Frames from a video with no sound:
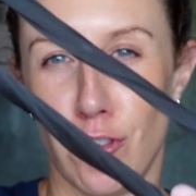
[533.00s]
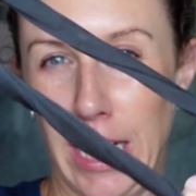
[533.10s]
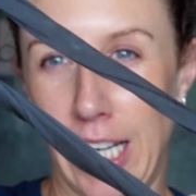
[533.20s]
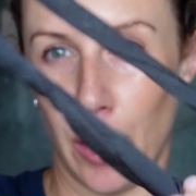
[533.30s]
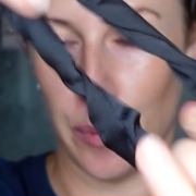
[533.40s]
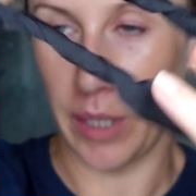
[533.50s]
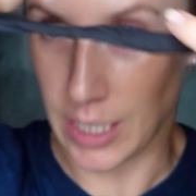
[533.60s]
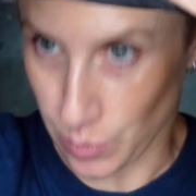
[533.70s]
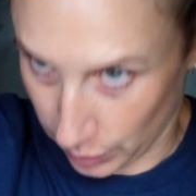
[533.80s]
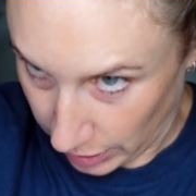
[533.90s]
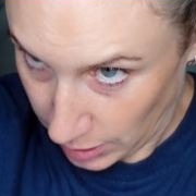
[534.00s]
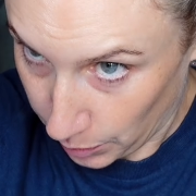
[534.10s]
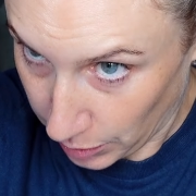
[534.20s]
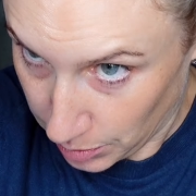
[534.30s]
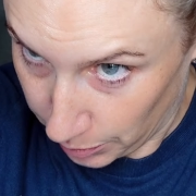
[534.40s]
really open it as wide as
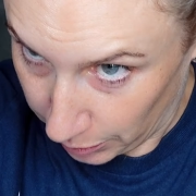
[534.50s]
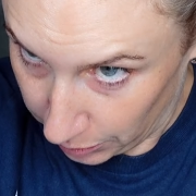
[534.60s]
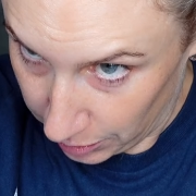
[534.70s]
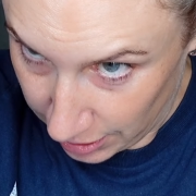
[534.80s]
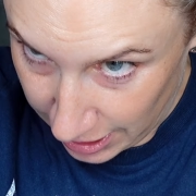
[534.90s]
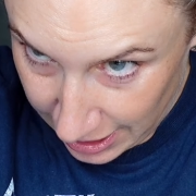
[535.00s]
possible,